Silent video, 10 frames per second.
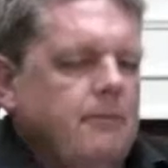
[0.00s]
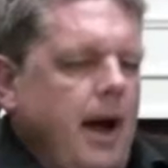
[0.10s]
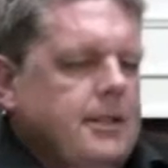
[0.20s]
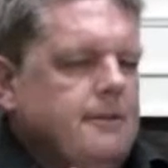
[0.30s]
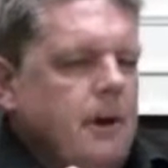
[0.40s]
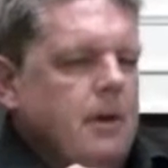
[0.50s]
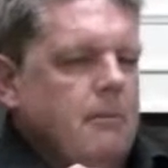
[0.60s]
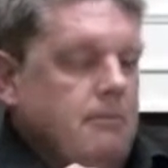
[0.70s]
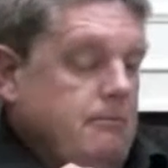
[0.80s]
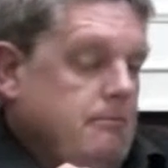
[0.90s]
had to phone
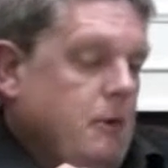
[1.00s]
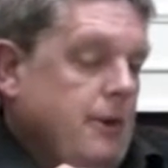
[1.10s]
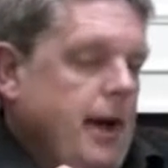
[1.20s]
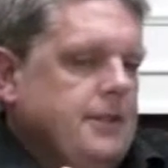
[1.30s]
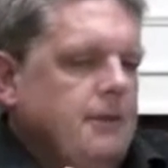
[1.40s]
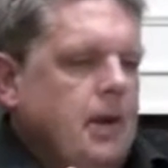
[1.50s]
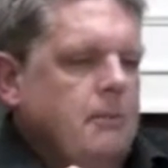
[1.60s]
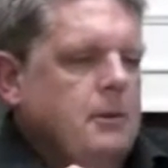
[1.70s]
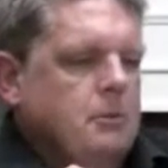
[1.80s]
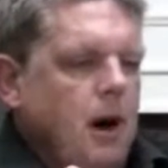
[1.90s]
up. Well, we had to phone
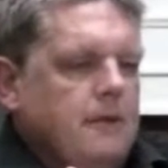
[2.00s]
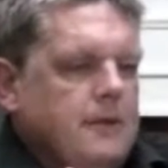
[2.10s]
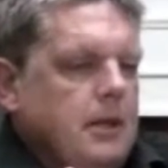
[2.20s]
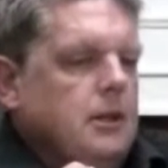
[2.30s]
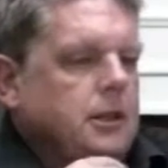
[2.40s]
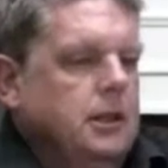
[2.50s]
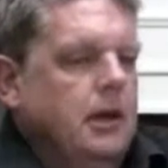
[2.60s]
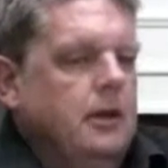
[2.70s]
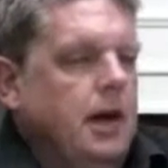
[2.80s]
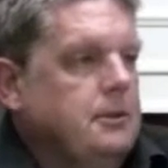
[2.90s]
up his wife to say, look, you
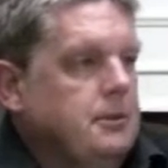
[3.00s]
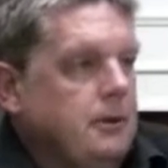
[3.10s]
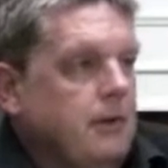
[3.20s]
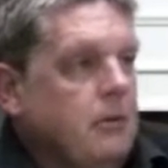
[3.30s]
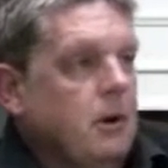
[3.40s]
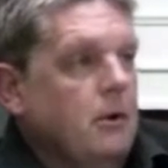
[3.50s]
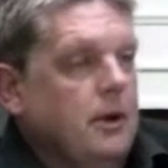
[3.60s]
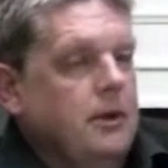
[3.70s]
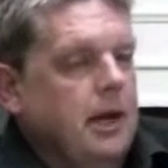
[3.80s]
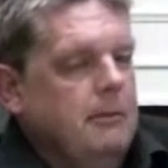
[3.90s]
know, your husband's not very well.
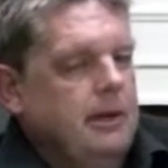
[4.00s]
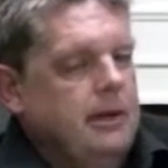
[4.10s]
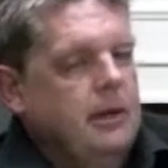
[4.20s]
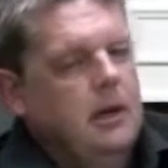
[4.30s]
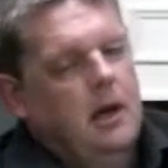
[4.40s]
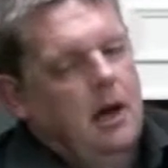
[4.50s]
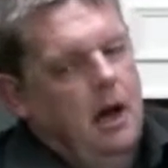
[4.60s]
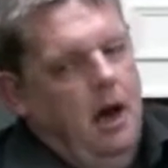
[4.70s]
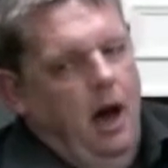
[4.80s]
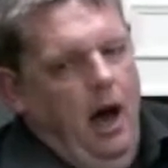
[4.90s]
Can you come in?
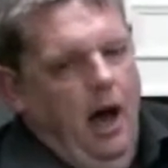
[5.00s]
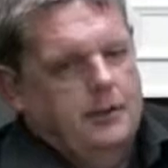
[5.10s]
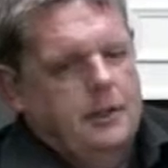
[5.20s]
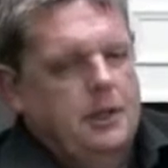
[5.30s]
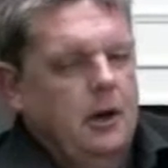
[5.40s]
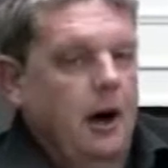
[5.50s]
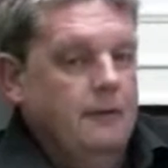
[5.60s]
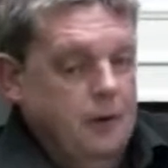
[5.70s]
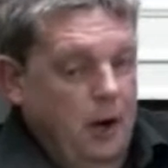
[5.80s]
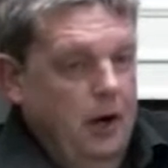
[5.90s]
And she said, look,
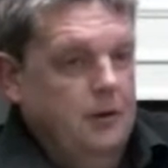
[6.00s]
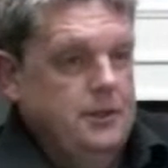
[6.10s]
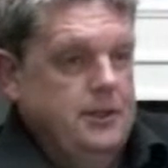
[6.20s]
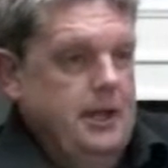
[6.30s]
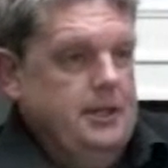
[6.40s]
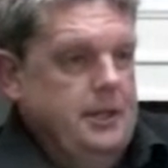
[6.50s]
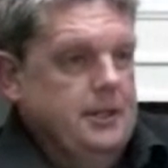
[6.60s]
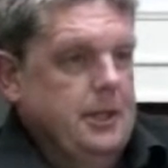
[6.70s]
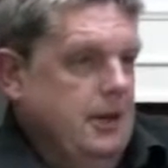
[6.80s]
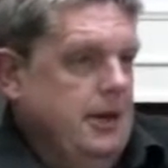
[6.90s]
I've got to go to the
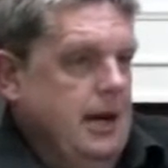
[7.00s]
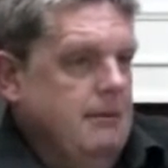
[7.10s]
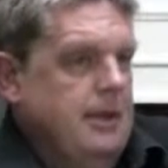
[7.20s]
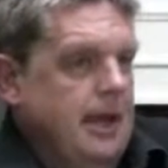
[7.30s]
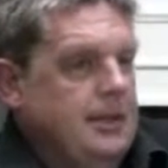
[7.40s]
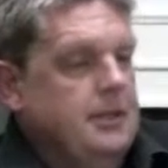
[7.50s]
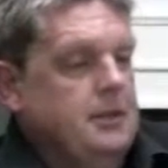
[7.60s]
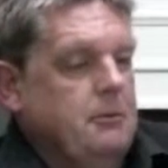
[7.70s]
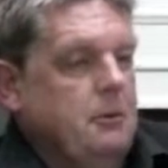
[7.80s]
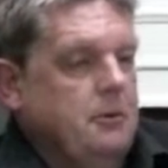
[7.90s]
dentist. Can I come in later? I
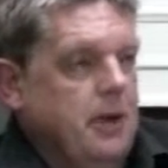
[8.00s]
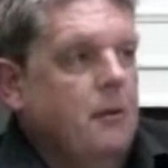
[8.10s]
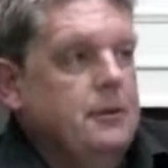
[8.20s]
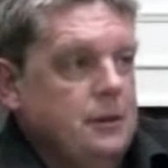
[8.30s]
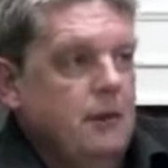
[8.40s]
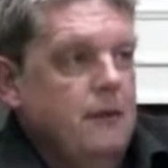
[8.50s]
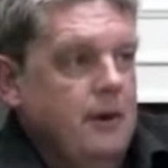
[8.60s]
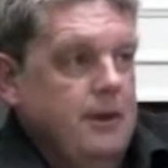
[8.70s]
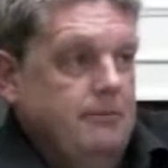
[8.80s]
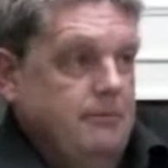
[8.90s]
said, well, no, it's not
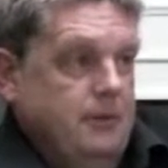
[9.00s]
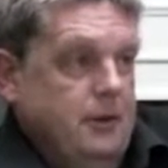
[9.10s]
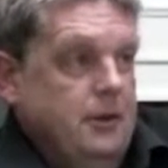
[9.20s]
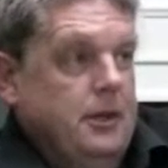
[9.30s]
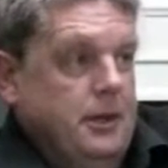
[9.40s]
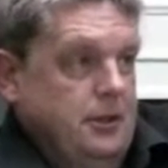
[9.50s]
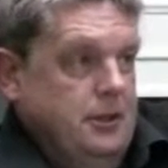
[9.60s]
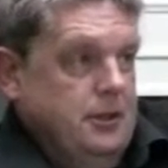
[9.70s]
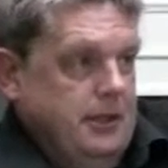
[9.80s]
very good. Can you just,